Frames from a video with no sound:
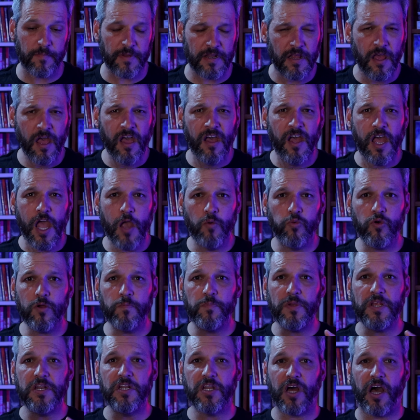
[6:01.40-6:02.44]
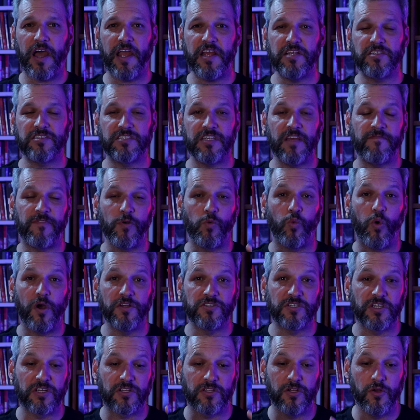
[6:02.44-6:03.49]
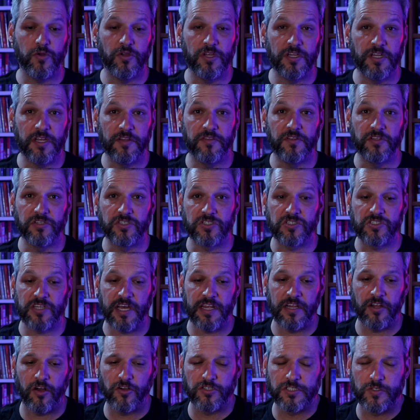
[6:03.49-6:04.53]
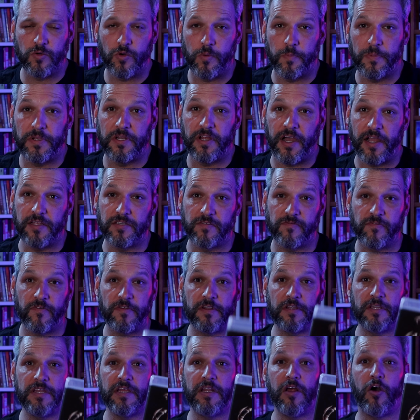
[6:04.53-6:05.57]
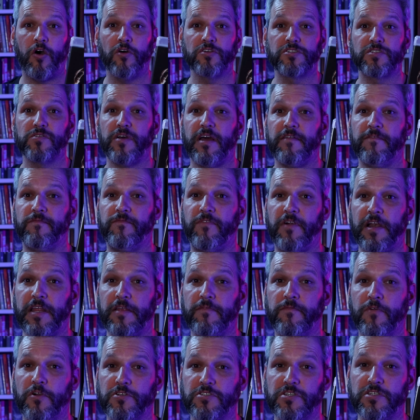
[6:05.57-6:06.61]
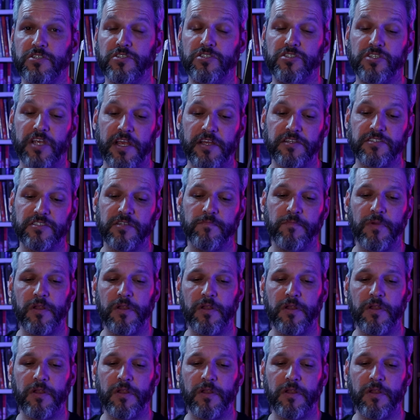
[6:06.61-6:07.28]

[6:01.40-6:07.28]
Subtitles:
but it would be nice if it was included in this set. It also would be nice if it did also have Freddy versus Jason,